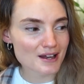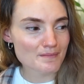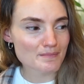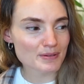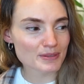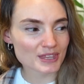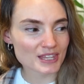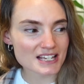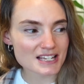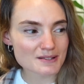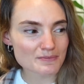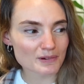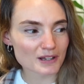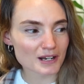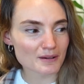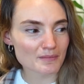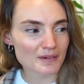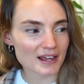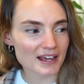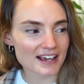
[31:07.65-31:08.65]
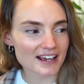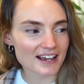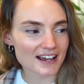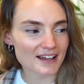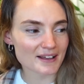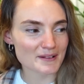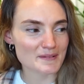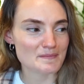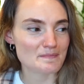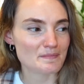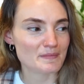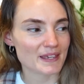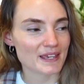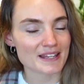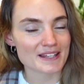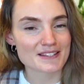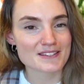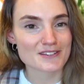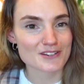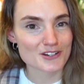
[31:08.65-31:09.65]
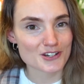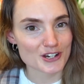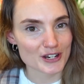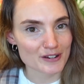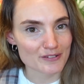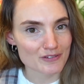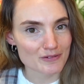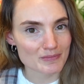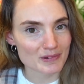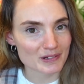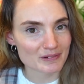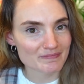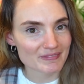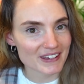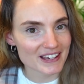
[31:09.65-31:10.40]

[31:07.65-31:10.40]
But this one, I'm like, it's achievable.